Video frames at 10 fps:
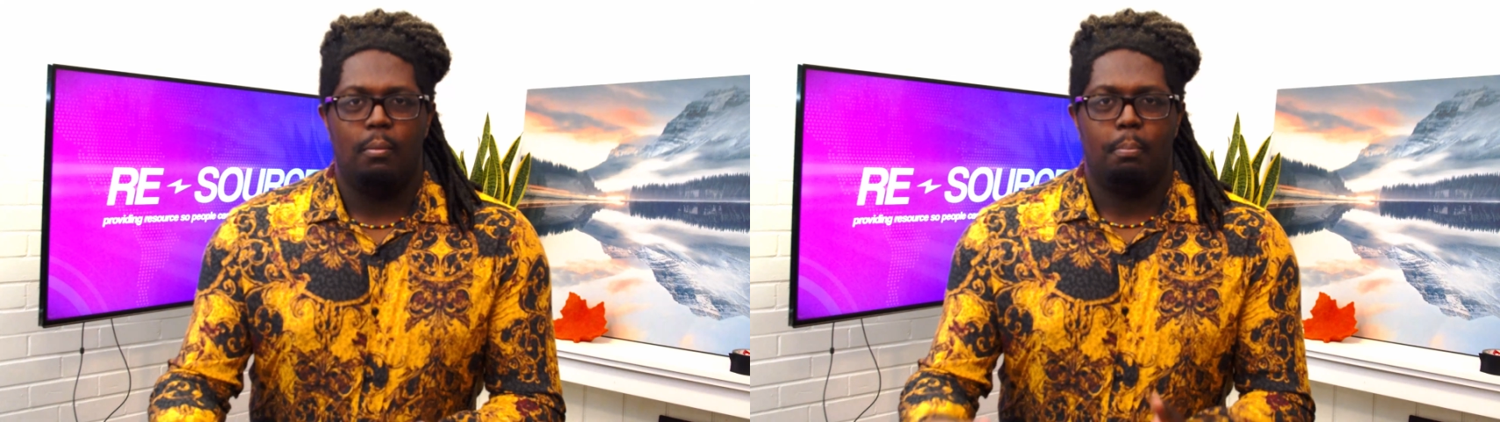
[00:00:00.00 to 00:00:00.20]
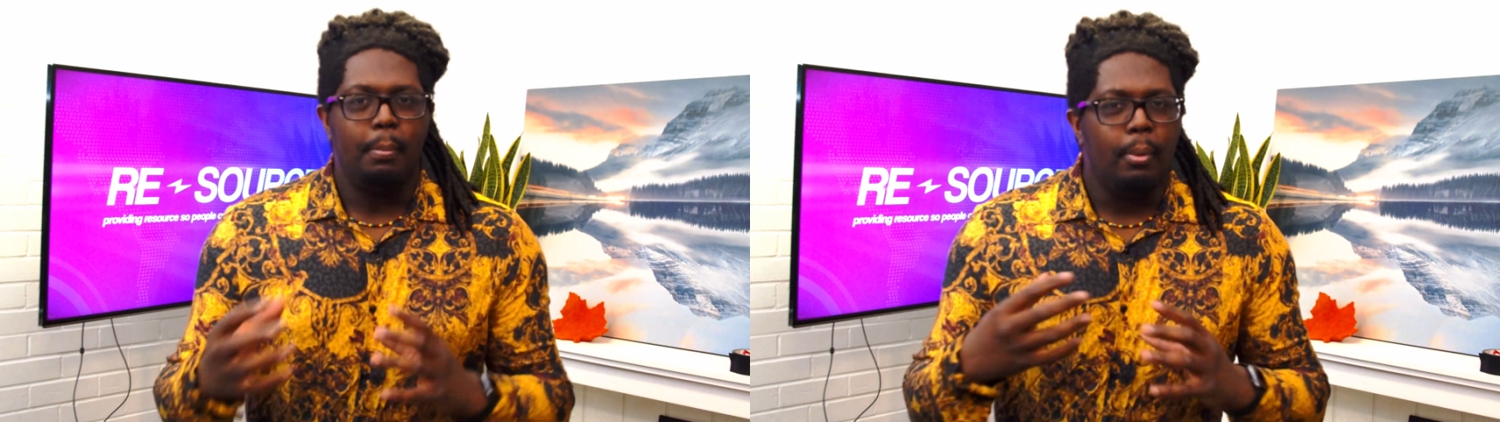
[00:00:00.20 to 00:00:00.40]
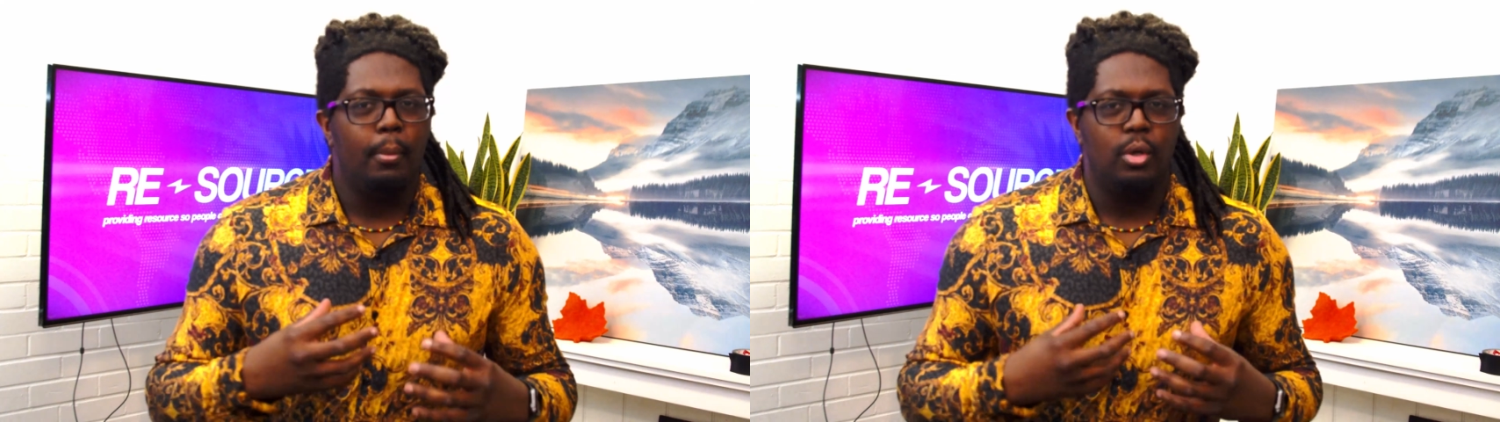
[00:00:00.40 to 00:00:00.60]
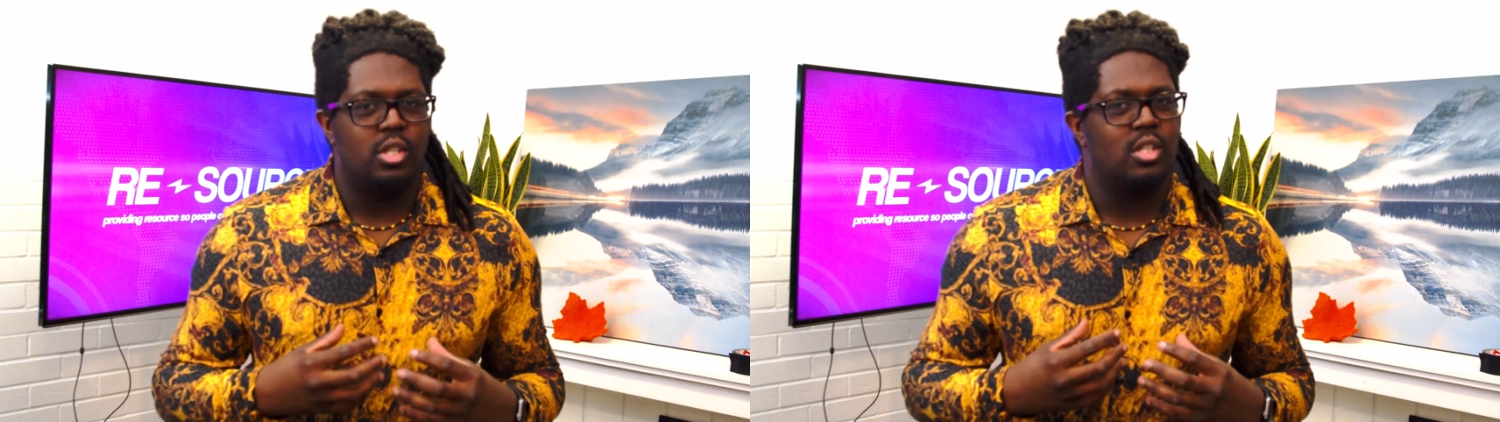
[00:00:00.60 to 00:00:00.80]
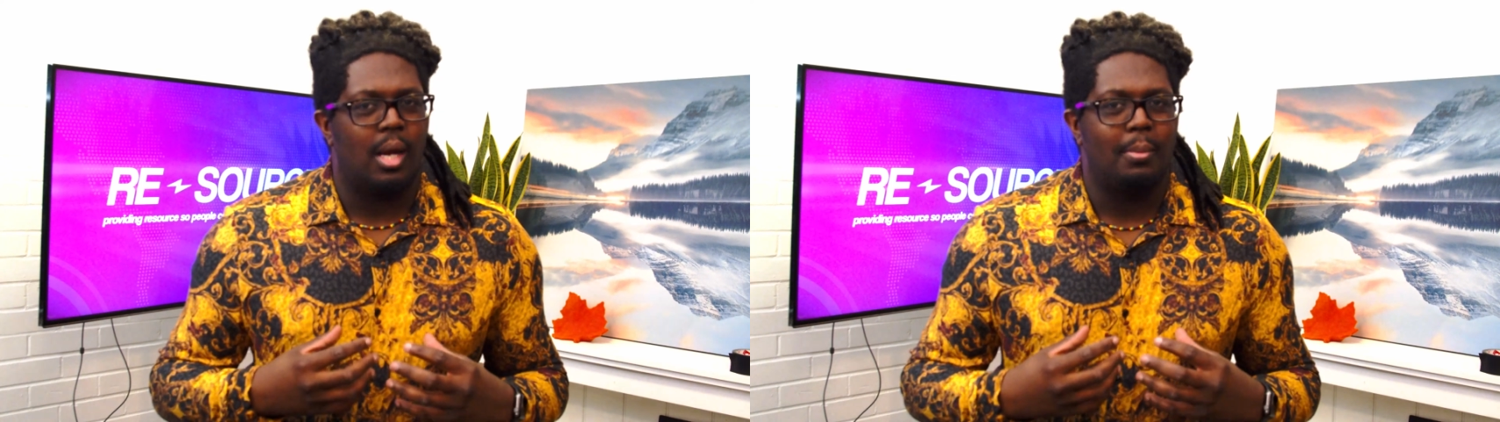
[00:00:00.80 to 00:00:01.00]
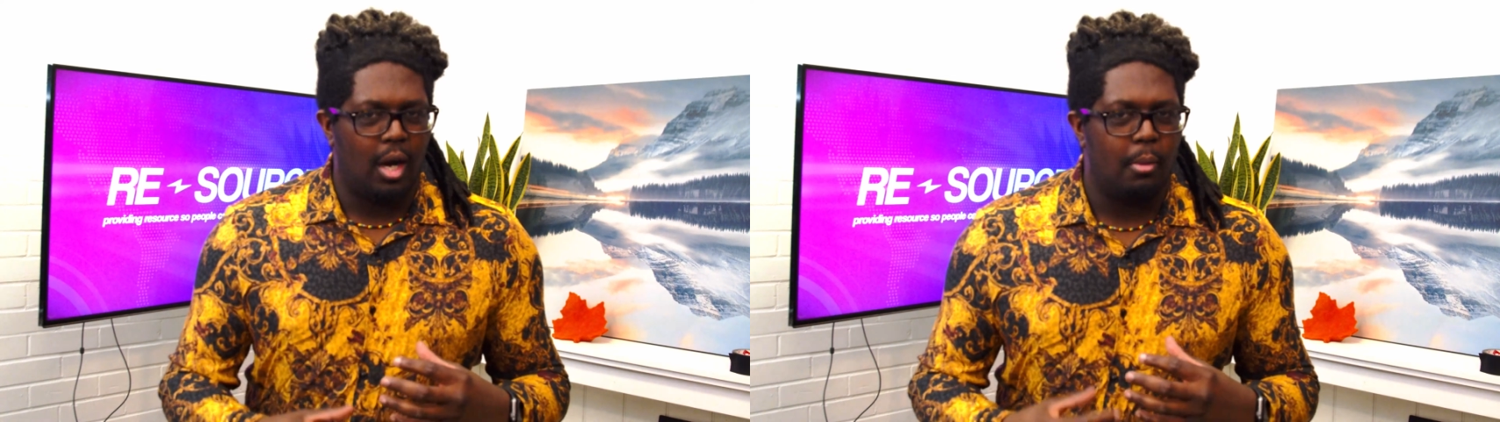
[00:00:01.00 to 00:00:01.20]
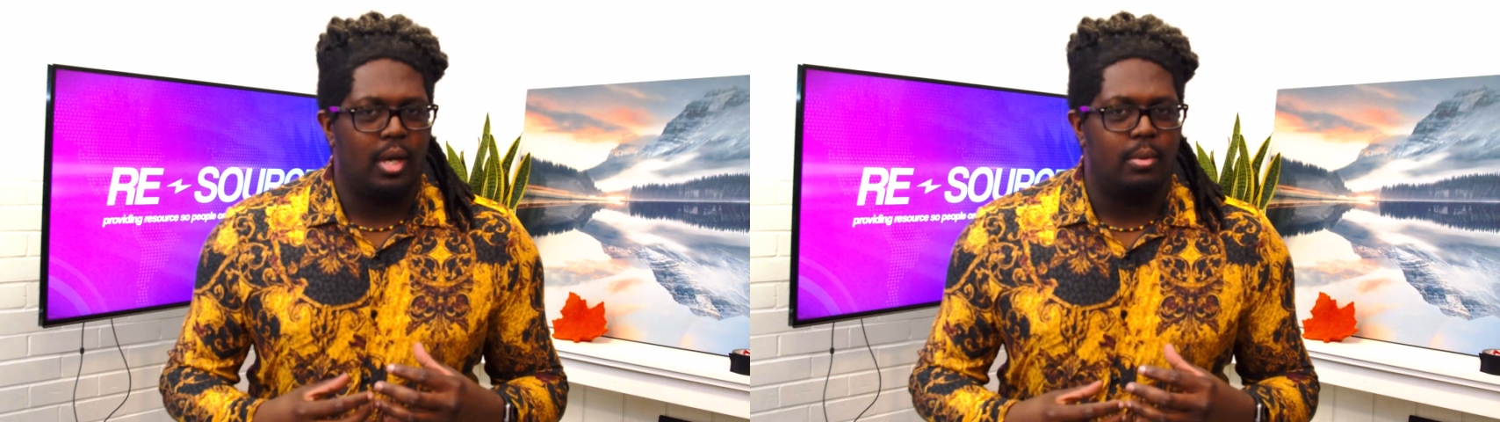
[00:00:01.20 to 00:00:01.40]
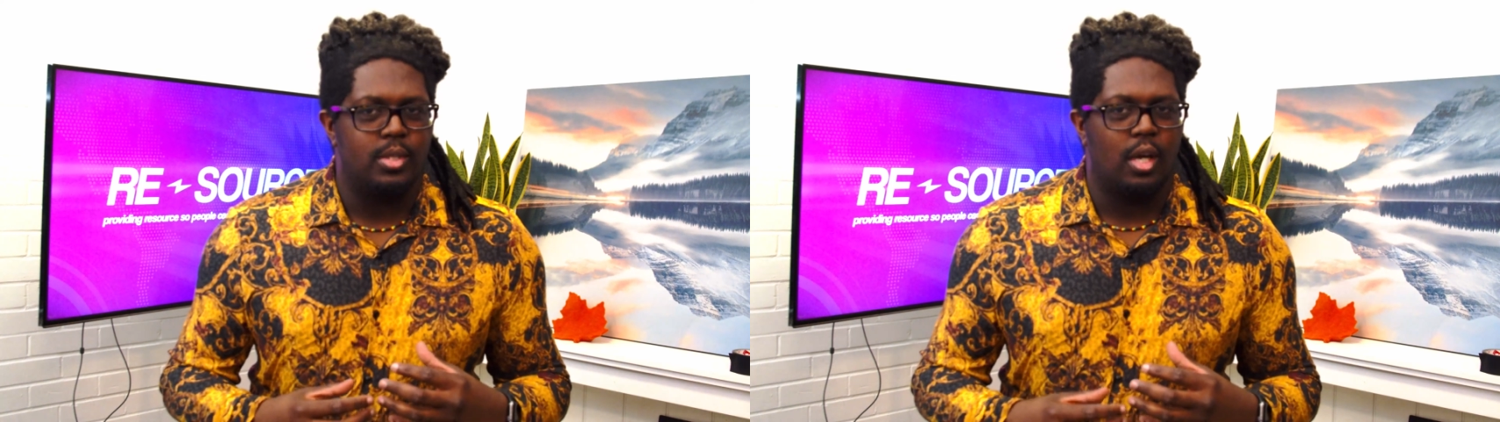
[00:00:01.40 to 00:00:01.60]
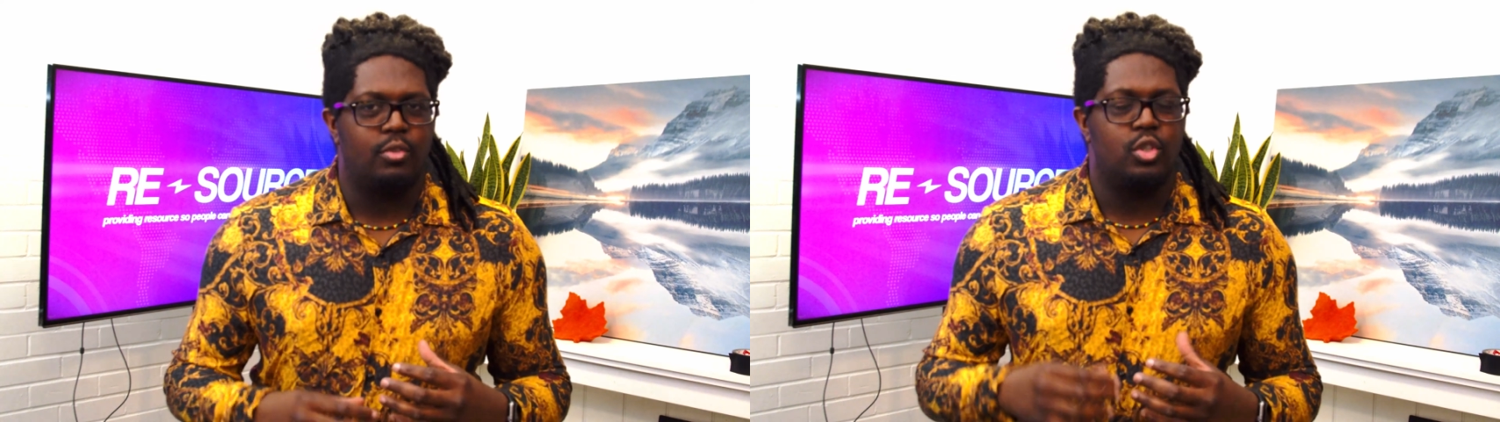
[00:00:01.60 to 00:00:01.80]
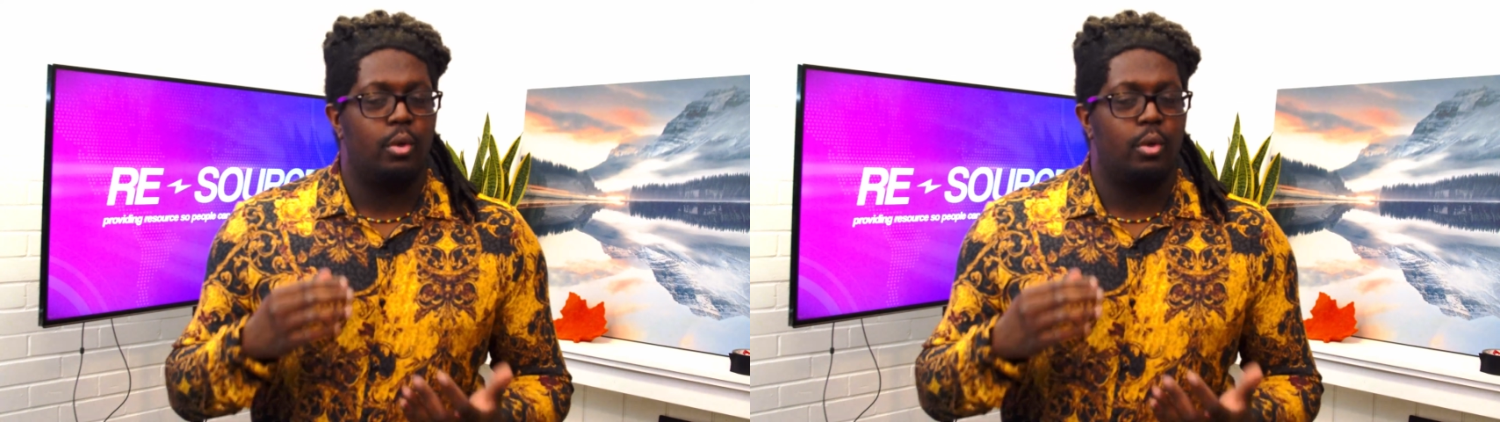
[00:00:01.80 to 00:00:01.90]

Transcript: People most of the time care about themselves.